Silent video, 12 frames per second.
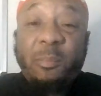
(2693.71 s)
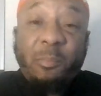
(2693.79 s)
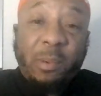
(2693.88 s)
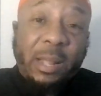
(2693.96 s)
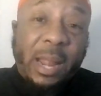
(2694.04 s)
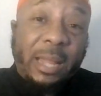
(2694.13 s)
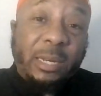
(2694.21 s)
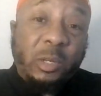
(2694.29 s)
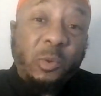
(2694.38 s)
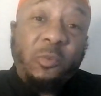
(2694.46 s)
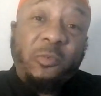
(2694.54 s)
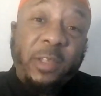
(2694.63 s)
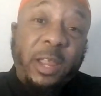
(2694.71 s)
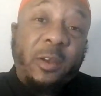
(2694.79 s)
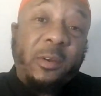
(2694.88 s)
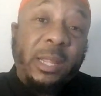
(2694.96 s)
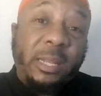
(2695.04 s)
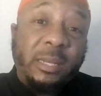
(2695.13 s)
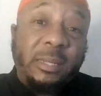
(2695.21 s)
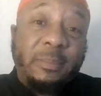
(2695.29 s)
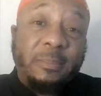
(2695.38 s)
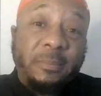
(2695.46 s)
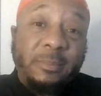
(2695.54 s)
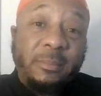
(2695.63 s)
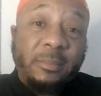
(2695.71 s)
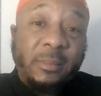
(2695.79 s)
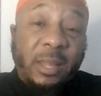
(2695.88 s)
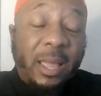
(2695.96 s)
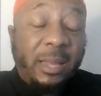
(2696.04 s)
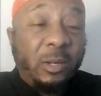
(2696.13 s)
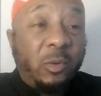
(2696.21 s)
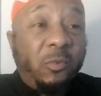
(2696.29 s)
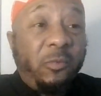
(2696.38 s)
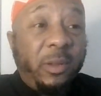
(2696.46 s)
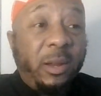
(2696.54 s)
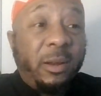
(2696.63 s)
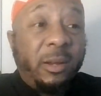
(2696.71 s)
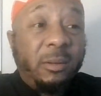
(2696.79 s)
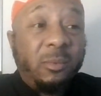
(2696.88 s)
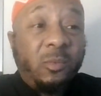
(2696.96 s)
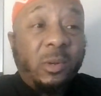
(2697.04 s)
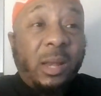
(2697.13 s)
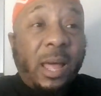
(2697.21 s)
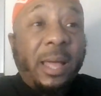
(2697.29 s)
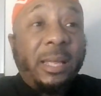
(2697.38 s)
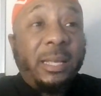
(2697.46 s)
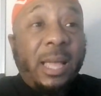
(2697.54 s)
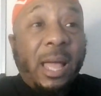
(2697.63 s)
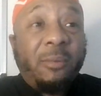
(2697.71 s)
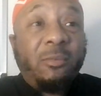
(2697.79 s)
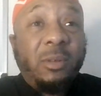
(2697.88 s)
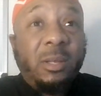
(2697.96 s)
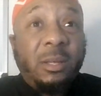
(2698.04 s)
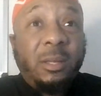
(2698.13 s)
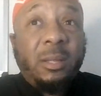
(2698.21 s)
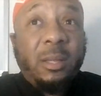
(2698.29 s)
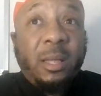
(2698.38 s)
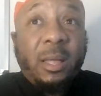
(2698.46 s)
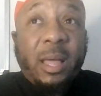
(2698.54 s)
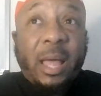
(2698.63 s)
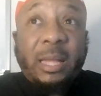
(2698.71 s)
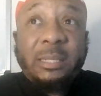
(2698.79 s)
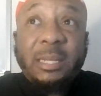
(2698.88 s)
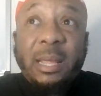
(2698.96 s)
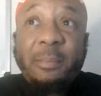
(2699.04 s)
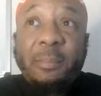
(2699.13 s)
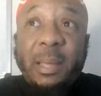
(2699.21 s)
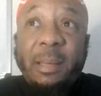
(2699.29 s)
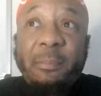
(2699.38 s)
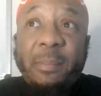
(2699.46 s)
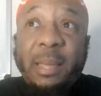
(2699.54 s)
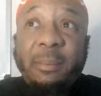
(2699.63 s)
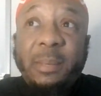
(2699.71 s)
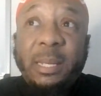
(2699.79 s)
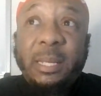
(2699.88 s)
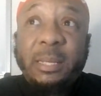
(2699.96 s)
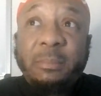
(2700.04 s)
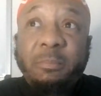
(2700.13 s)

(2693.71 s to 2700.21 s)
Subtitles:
But I do fear it. I do fear it. Wallahi, I say, man, maybe